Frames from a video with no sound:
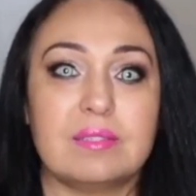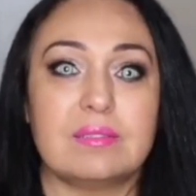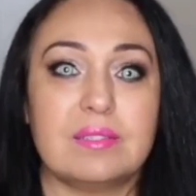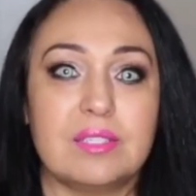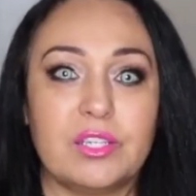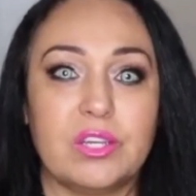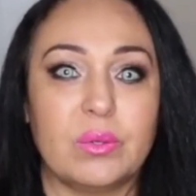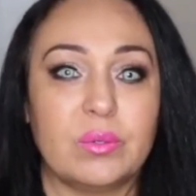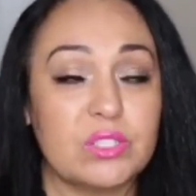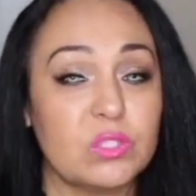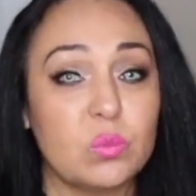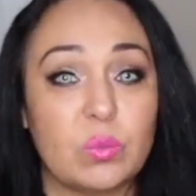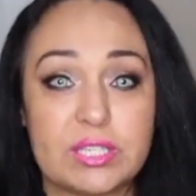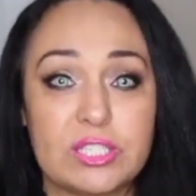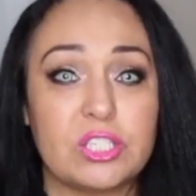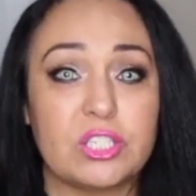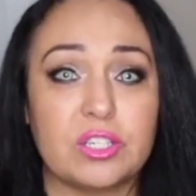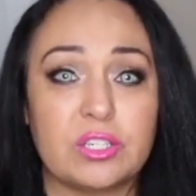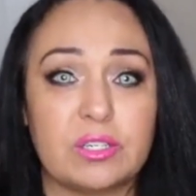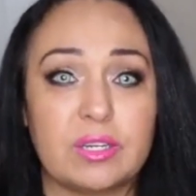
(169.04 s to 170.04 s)
you know, it's
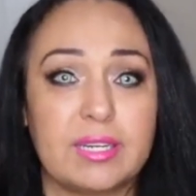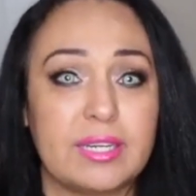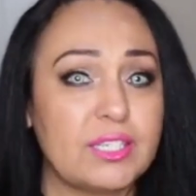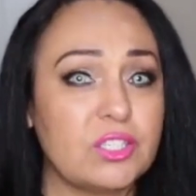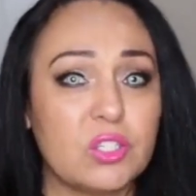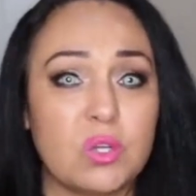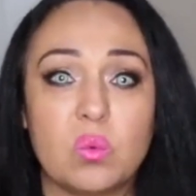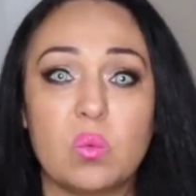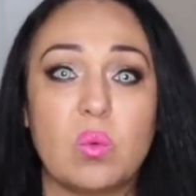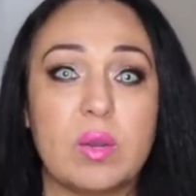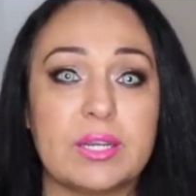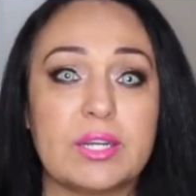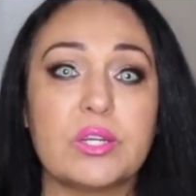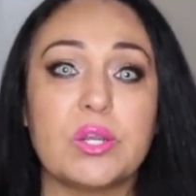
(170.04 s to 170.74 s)
winter and I don't want a